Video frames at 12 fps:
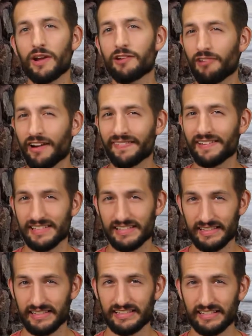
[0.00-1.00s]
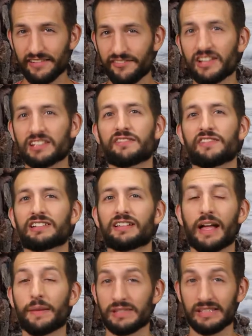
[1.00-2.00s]
quite rightly says the significance of this
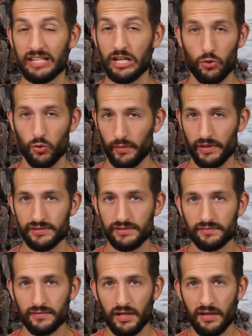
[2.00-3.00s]
collapse is enormous.